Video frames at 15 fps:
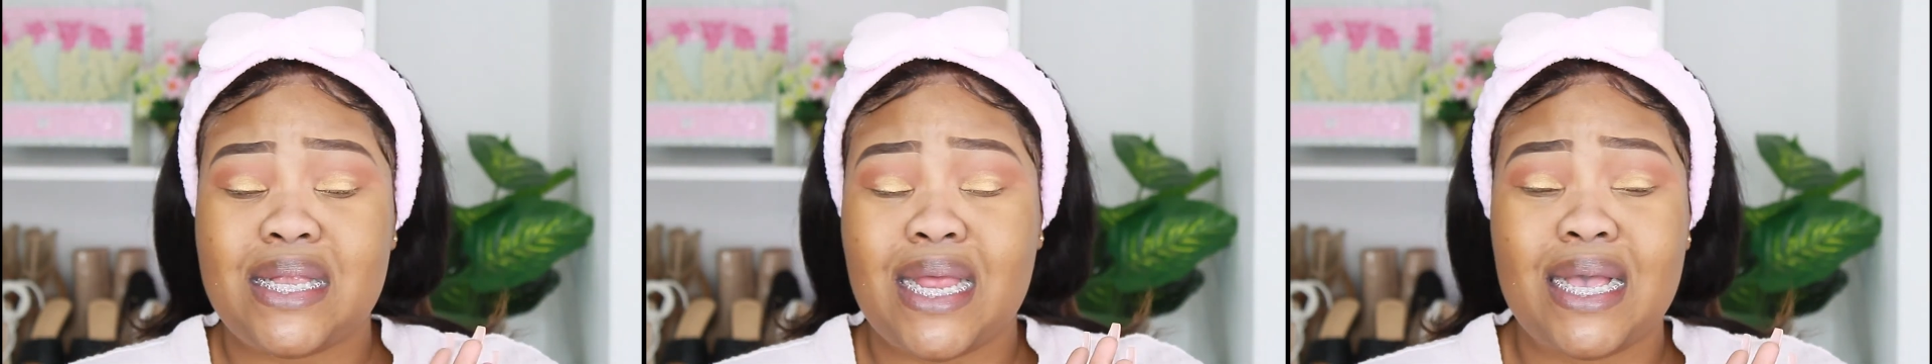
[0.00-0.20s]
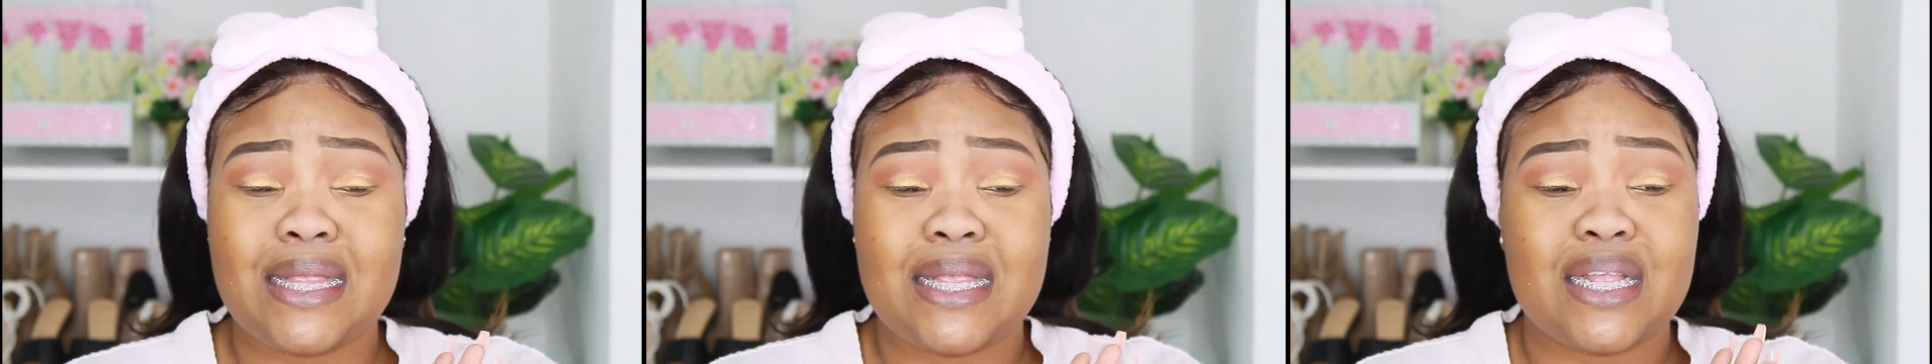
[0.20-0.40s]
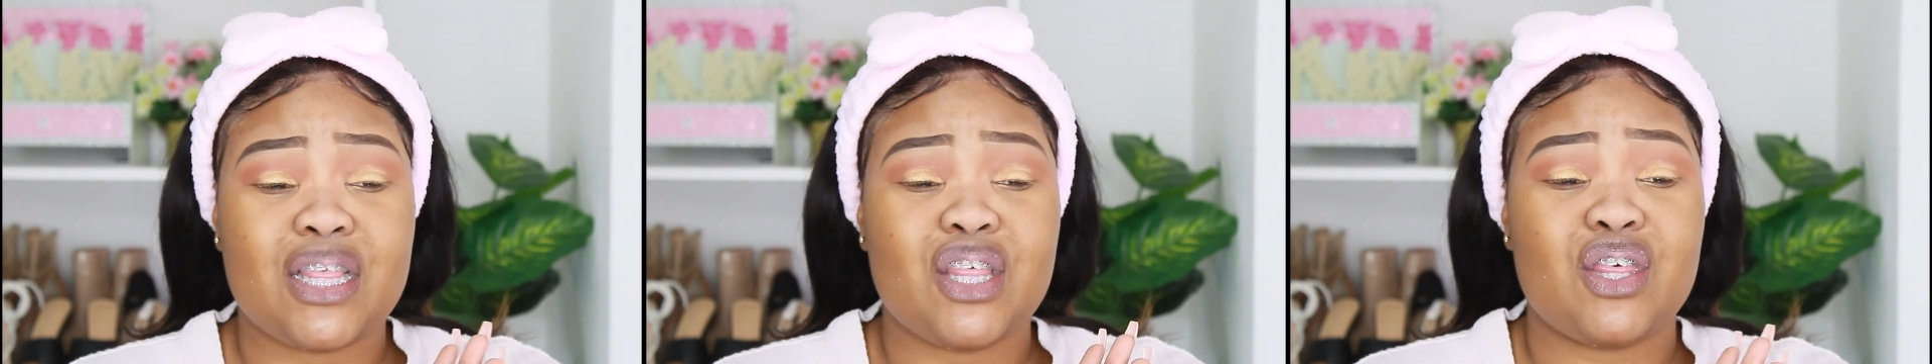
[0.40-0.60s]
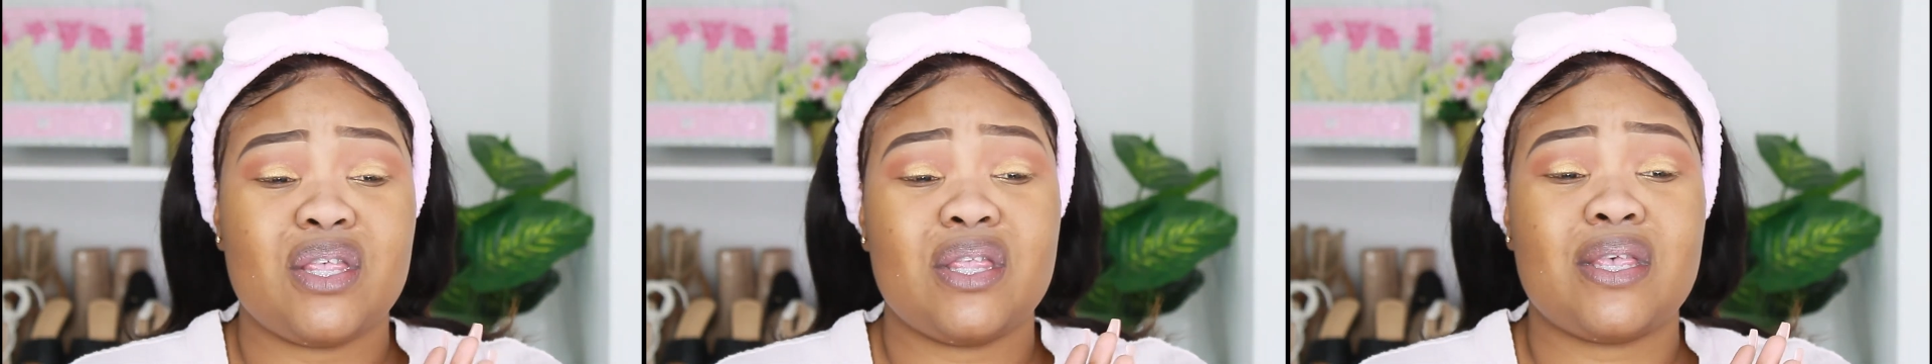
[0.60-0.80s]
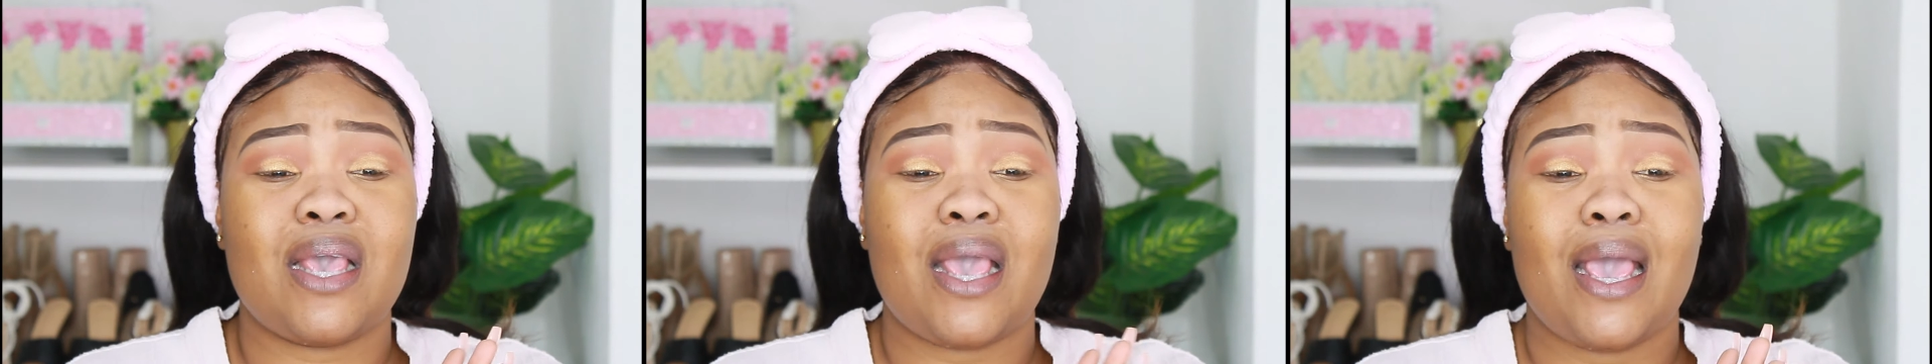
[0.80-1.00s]
days it's
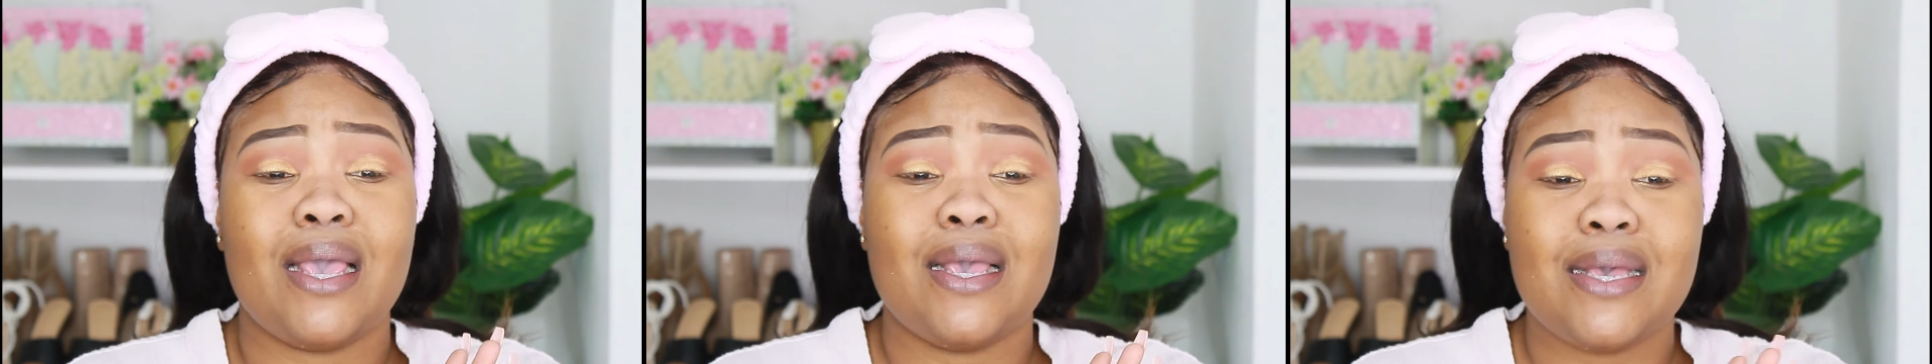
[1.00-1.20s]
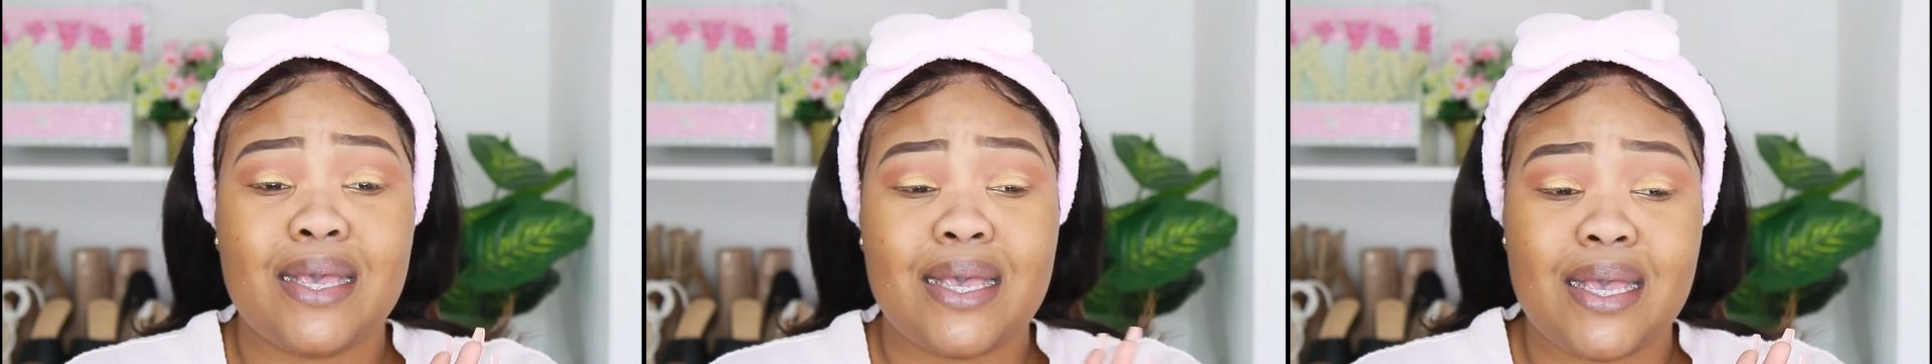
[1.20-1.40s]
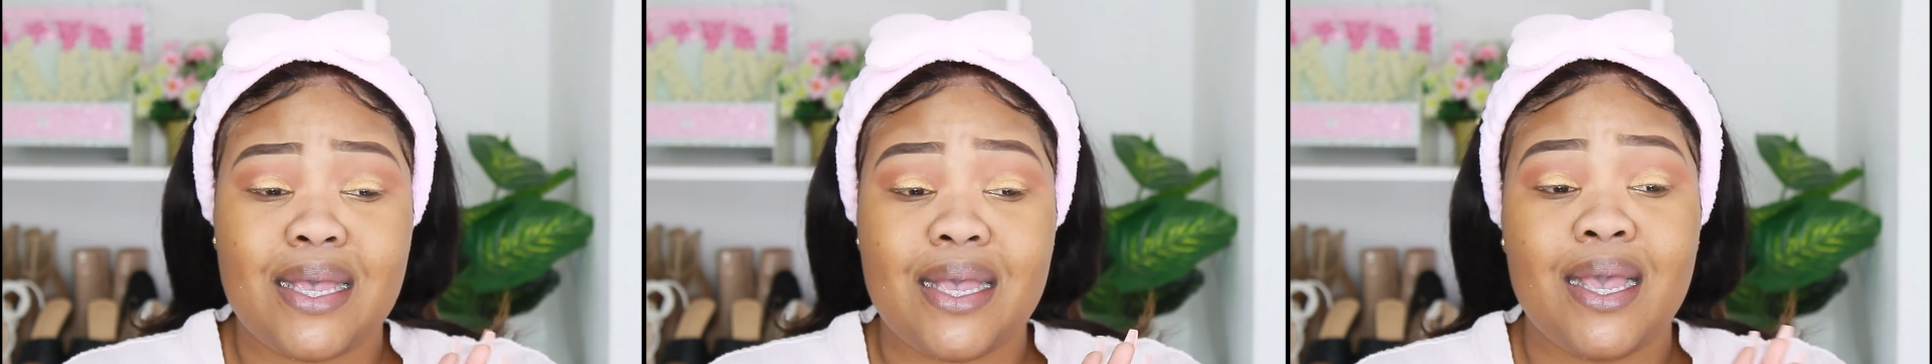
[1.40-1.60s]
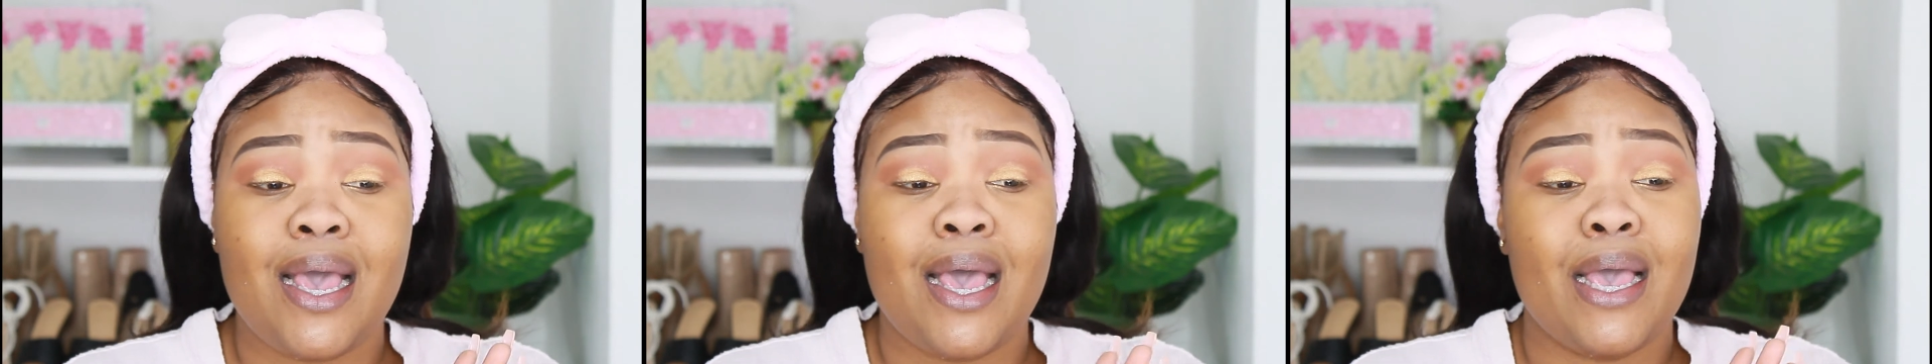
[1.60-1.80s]
just cakey,